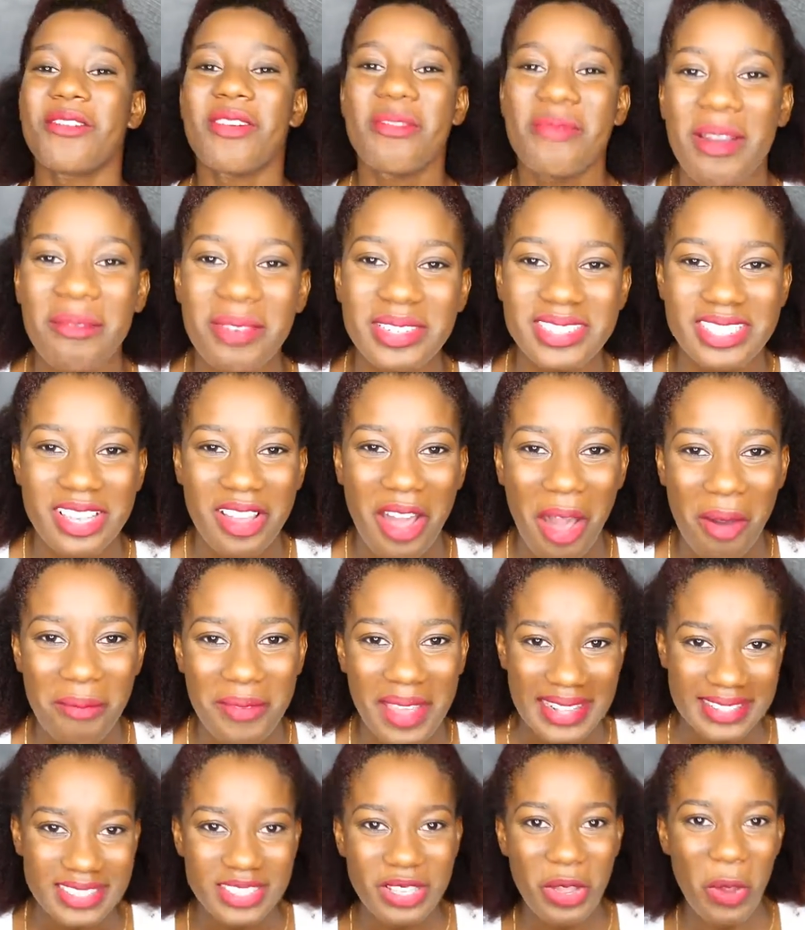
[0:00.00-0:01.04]
Remember to
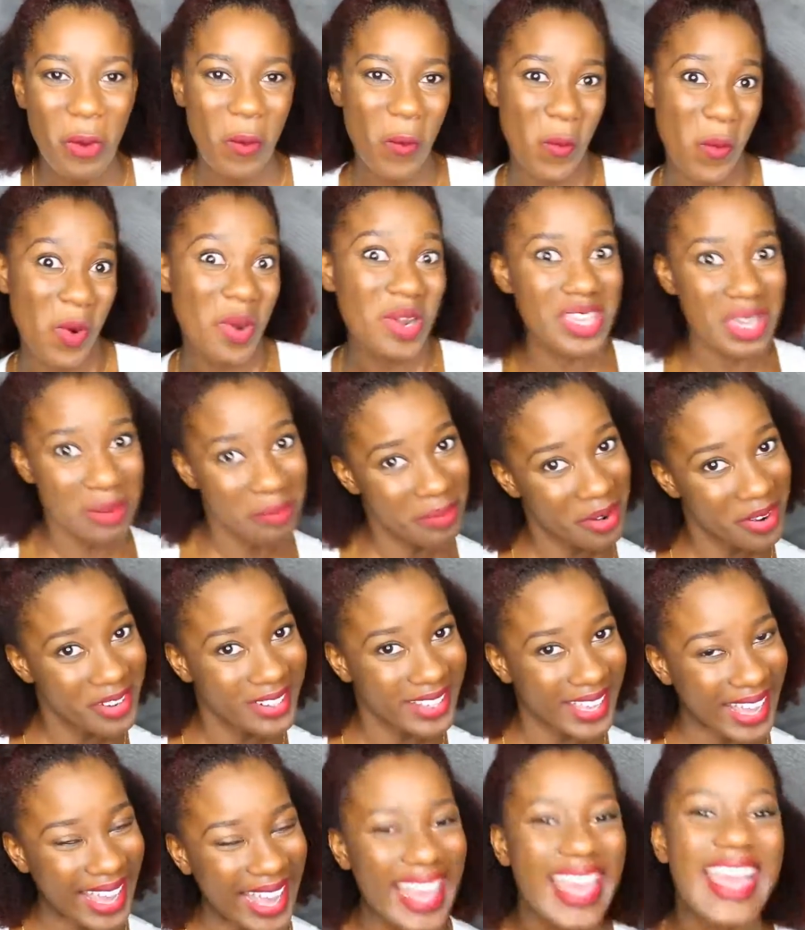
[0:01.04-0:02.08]
comment woogie
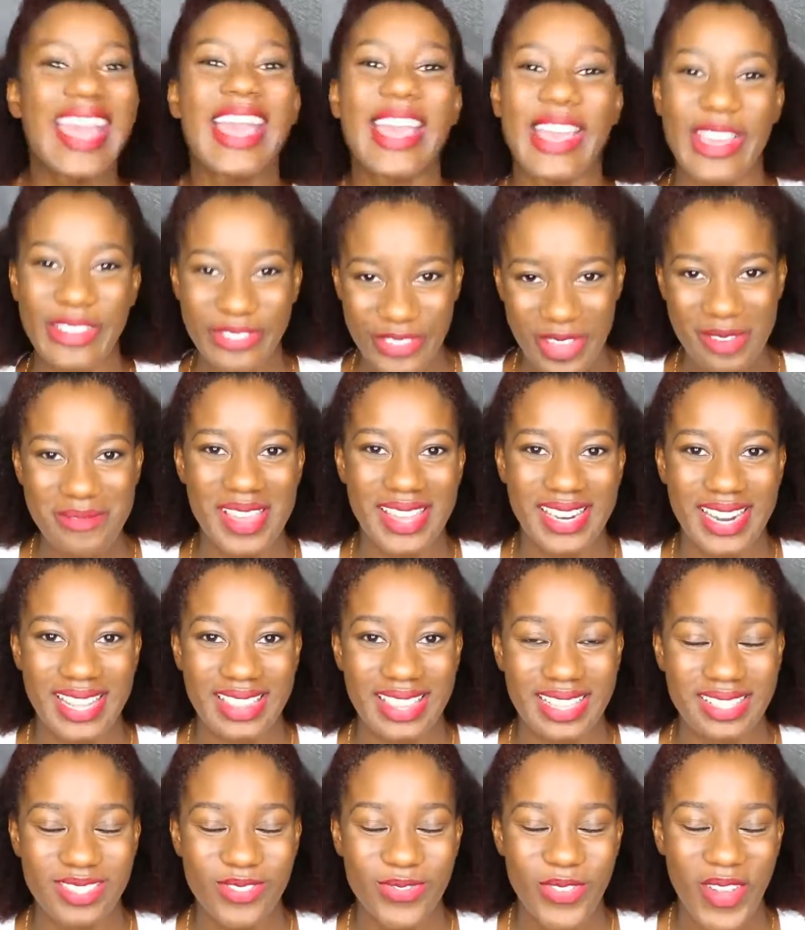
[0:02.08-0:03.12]
boogie if you made
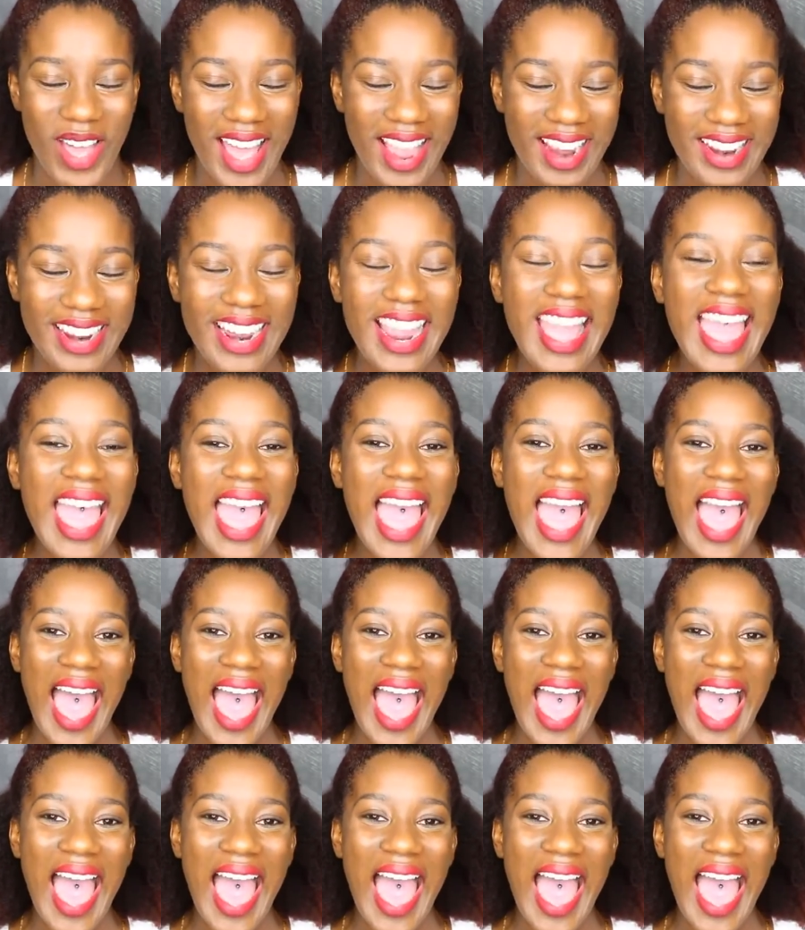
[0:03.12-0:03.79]
it this far.